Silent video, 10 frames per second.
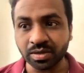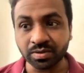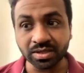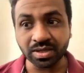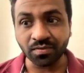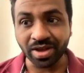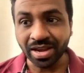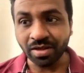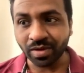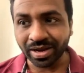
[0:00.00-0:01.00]
which is a
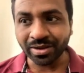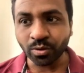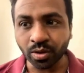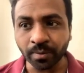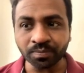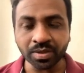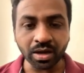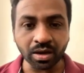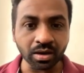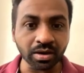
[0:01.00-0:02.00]
very good
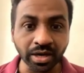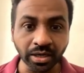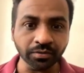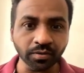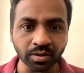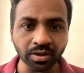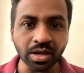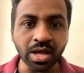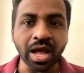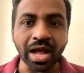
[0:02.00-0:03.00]
drug for the
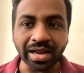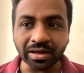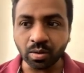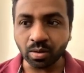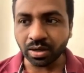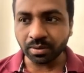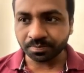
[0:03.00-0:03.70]
alcohol